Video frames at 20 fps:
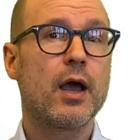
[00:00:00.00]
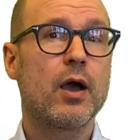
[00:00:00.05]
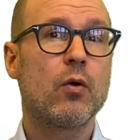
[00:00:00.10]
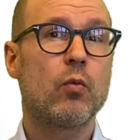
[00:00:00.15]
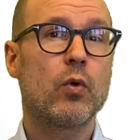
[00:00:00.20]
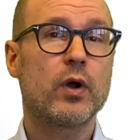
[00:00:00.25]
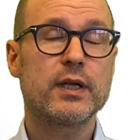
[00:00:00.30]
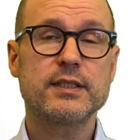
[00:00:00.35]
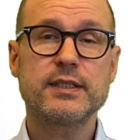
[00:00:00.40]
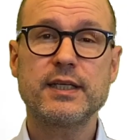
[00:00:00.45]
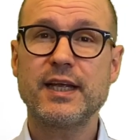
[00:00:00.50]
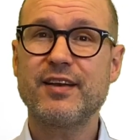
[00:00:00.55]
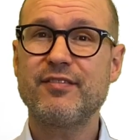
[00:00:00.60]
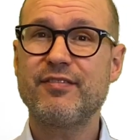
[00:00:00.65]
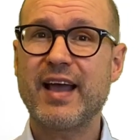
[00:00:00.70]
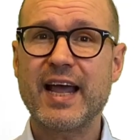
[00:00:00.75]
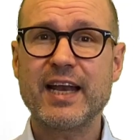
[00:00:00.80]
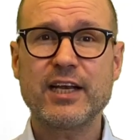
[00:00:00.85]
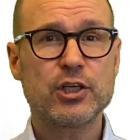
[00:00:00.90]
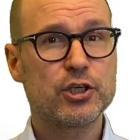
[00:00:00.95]
What is the
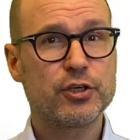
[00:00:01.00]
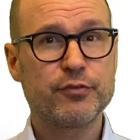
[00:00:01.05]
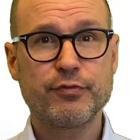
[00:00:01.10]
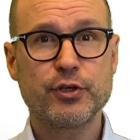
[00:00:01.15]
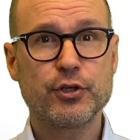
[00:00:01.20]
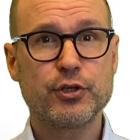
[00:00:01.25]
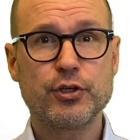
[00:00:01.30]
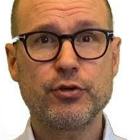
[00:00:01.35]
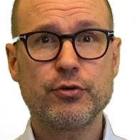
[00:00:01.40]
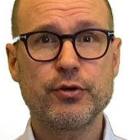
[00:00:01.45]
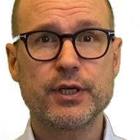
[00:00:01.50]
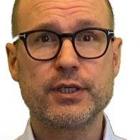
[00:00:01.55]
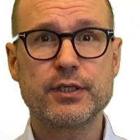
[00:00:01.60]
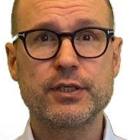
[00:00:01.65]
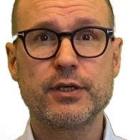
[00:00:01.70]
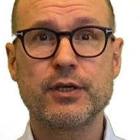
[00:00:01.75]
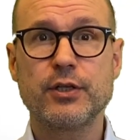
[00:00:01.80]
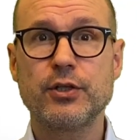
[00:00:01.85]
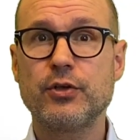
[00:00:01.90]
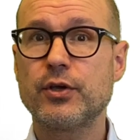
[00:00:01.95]
advantage if you do it?
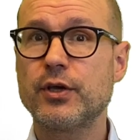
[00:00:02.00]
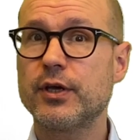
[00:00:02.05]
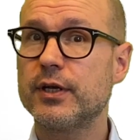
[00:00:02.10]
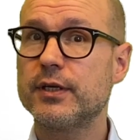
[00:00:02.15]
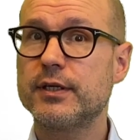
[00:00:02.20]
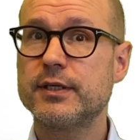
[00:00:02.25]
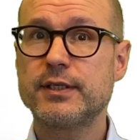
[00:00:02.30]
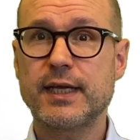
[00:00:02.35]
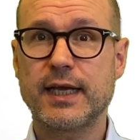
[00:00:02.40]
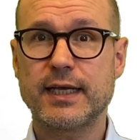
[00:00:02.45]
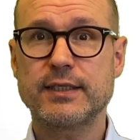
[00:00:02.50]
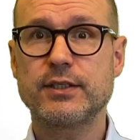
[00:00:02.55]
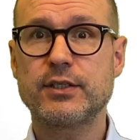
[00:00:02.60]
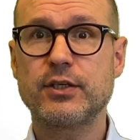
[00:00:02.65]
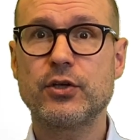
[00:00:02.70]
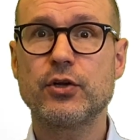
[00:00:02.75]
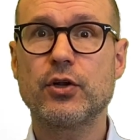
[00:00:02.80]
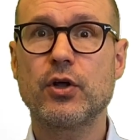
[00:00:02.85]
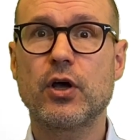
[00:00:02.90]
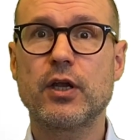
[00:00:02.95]
You can test
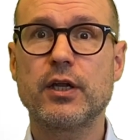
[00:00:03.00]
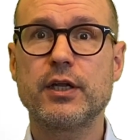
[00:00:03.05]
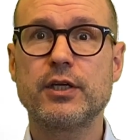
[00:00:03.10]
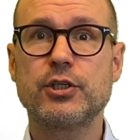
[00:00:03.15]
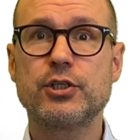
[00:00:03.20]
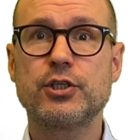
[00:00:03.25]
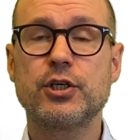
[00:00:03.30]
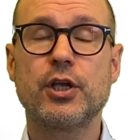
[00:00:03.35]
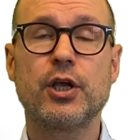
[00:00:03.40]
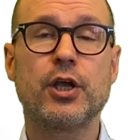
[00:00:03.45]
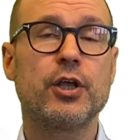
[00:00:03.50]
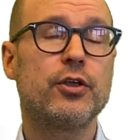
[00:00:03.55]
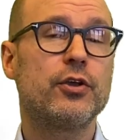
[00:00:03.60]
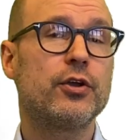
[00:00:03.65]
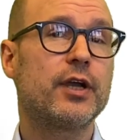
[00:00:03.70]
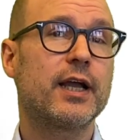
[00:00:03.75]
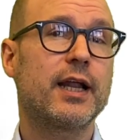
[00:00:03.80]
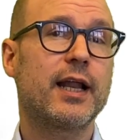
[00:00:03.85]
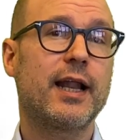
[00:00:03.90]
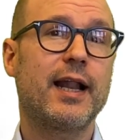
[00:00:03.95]
your knowledge, you
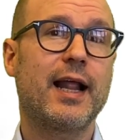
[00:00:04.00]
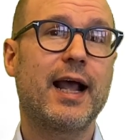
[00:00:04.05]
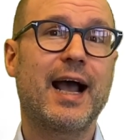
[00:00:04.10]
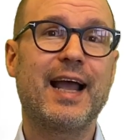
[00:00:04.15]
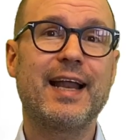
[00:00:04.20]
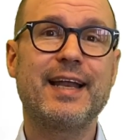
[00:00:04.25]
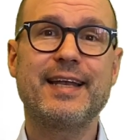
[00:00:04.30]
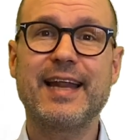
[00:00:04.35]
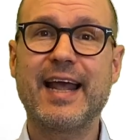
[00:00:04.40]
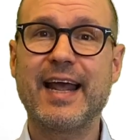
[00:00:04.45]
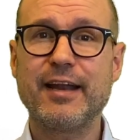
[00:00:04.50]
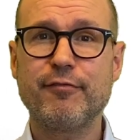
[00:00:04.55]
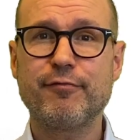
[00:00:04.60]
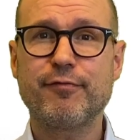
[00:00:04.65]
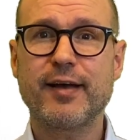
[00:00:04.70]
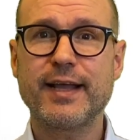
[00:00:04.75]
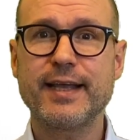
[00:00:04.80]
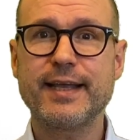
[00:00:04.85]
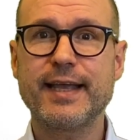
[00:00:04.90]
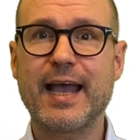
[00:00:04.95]
can
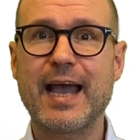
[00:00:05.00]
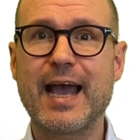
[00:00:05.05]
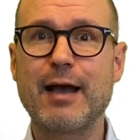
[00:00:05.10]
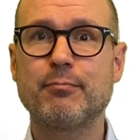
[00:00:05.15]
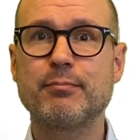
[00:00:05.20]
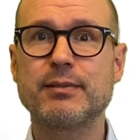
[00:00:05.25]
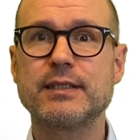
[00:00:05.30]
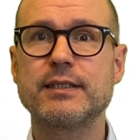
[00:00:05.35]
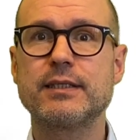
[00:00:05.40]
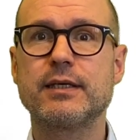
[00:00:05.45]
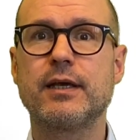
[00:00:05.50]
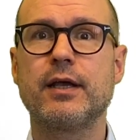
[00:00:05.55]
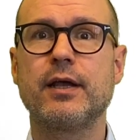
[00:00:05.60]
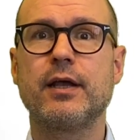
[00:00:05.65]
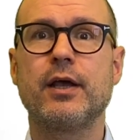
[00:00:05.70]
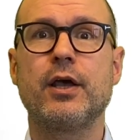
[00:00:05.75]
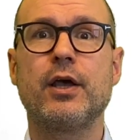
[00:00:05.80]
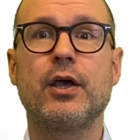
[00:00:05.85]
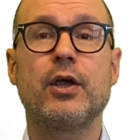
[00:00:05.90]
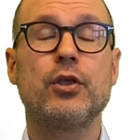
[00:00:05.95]
identify gaps,
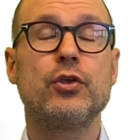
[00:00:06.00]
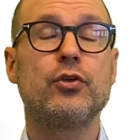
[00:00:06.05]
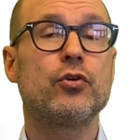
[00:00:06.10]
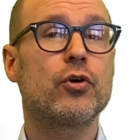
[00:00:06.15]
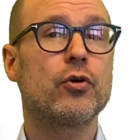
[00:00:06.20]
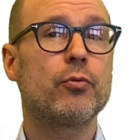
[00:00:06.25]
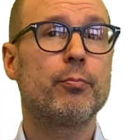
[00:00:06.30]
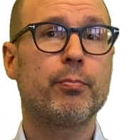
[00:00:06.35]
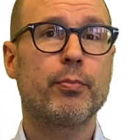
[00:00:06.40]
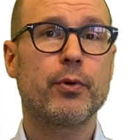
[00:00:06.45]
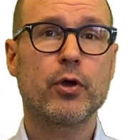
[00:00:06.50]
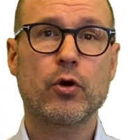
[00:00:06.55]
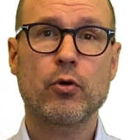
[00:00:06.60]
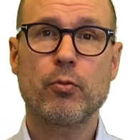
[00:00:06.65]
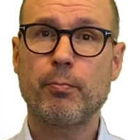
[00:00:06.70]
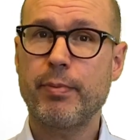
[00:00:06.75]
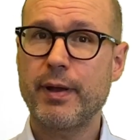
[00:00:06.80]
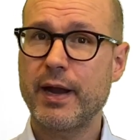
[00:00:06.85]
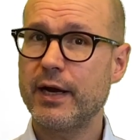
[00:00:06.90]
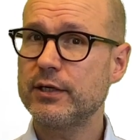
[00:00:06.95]
you can
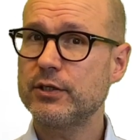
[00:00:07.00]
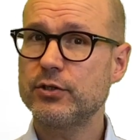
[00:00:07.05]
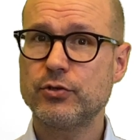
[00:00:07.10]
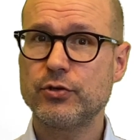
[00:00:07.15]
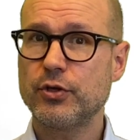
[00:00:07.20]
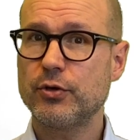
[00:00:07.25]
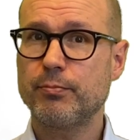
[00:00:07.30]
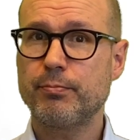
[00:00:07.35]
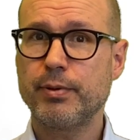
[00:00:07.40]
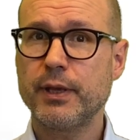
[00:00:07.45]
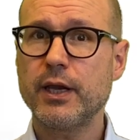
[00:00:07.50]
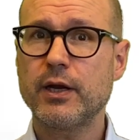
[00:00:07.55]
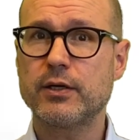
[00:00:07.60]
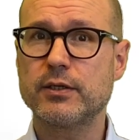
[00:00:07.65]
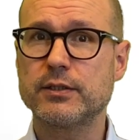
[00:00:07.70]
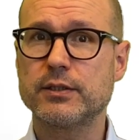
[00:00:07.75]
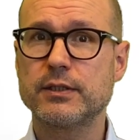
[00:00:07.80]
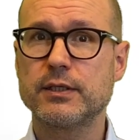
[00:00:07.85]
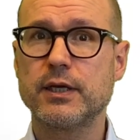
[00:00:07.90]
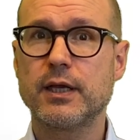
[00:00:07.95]
compare to your
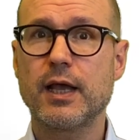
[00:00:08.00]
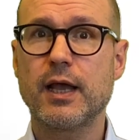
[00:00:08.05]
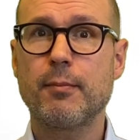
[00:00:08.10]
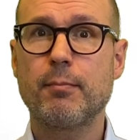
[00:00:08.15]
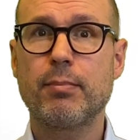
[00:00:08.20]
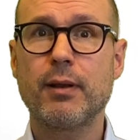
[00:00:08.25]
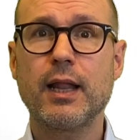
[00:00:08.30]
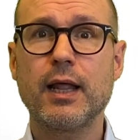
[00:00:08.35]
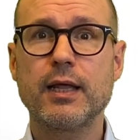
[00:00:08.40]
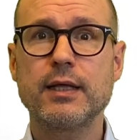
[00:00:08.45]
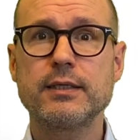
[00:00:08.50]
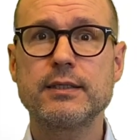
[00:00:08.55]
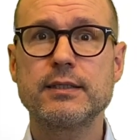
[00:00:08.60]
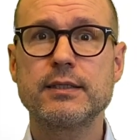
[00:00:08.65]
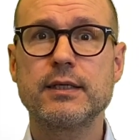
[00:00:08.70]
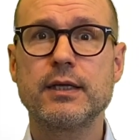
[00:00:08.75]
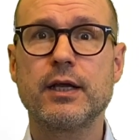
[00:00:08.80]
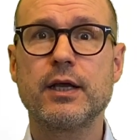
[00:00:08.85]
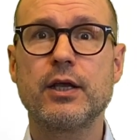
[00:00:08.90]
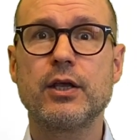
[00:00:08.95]
peers.
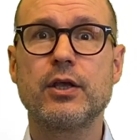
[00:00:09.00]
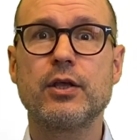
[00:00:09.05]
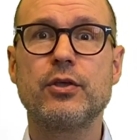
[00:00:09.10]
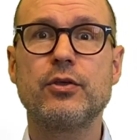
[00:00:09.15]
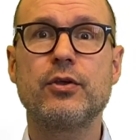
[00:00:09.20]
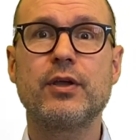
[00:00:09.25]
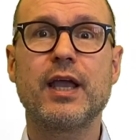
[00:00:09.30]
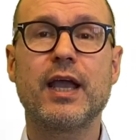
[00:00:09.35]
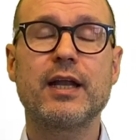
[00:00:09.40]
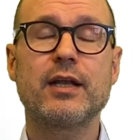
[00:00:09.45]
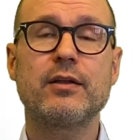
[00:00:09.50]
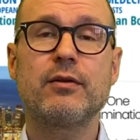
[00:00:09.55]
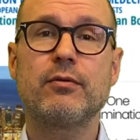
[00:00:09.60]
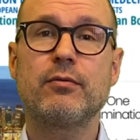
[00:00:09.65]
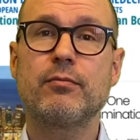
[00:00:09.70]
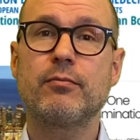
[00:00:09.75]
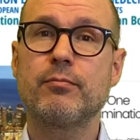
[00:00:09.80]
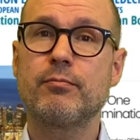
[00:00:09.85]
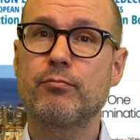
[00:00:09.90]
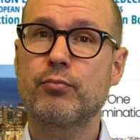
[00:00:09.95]
Plus, you get
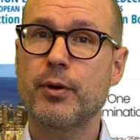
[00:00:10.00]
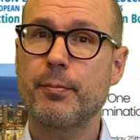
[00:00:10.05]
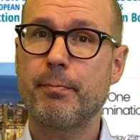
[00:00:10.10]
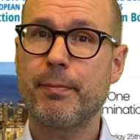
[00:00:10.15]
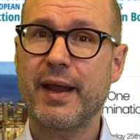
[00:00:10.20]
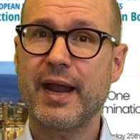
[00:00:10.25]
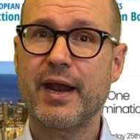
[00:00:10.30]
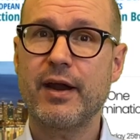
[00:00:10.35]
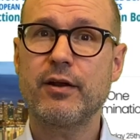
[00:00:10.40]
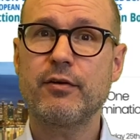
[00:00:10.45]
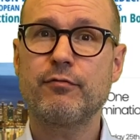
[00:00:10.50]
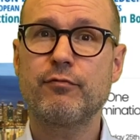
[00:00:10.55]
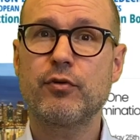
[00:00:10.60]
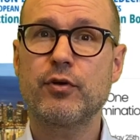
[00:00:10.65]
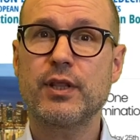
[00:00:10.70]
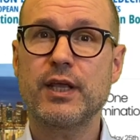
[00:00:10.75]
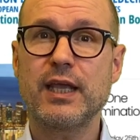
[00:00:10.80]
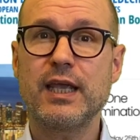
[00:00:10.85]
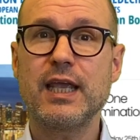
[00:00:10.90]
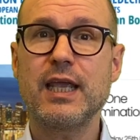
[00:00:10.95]
prepared for
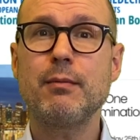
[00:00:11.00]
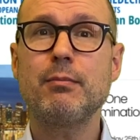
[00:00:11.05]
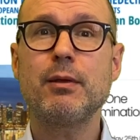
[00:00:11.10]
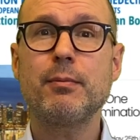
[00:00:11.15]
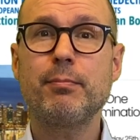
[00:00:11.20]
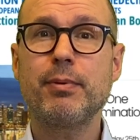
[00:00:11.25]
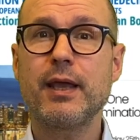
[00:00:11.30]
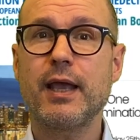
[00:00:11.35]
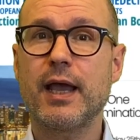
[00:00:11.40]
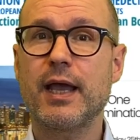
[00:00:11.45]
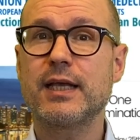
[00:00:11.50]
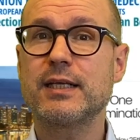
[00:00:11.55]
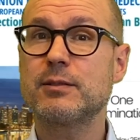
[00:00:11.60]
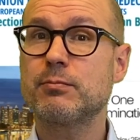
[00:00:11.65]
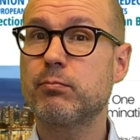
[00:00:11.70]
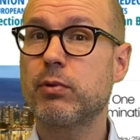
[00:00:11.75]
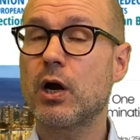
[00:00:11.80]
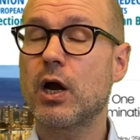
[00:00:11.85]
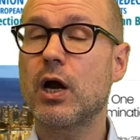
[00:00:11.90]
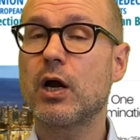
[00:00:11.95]
the
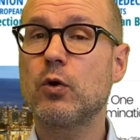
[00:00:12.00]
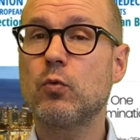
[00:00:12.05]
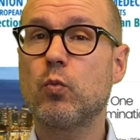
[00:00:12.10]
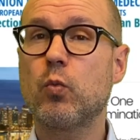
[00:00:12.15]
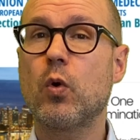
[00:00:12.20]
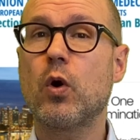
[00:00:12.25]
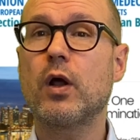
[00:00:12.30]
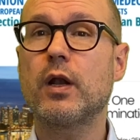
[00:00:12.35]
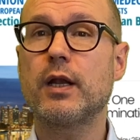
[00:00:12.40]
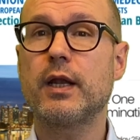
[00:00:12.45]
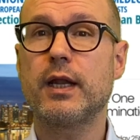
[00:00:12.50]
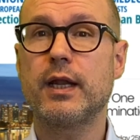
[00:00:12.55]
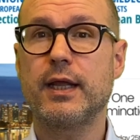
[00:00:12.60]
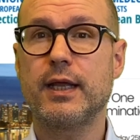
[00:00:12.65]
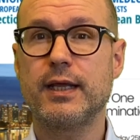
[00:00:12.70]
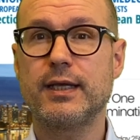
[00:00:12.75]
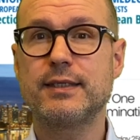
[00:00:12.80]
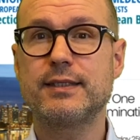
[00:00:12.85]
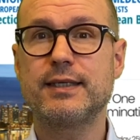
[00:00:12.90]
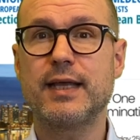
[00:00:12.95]
EBPS Part 1
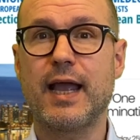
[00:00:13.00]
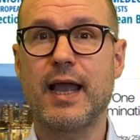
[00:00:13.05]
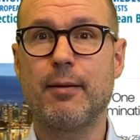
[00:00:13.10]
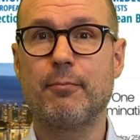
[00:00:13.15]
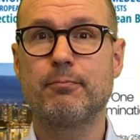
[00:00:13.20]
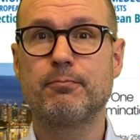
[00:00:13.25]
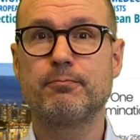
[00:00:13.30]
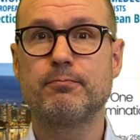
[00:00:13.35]
exam.